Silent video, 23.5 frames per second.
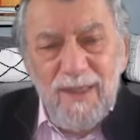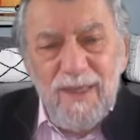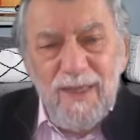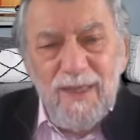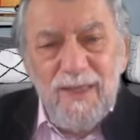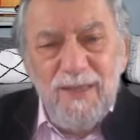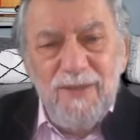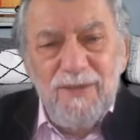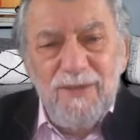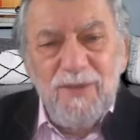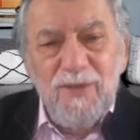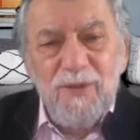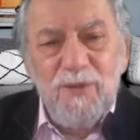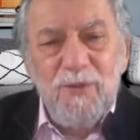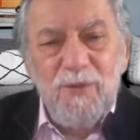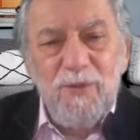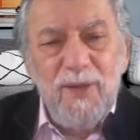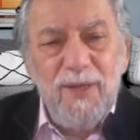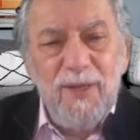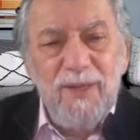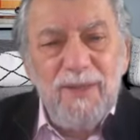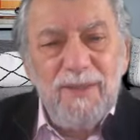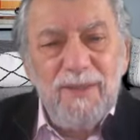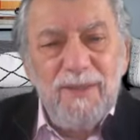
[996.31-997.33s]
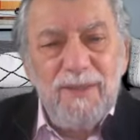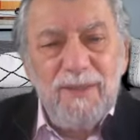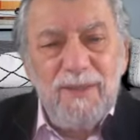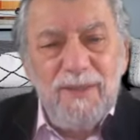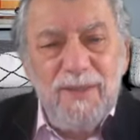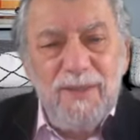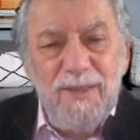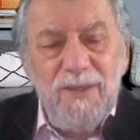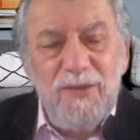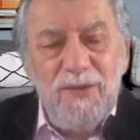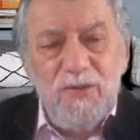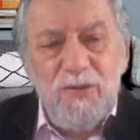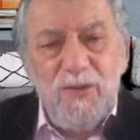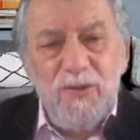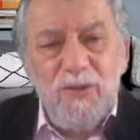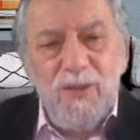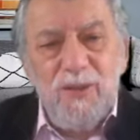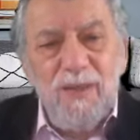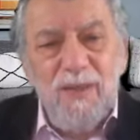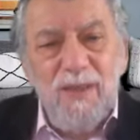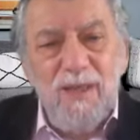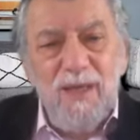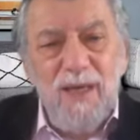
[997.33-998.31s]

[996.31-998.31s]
He's the great teacher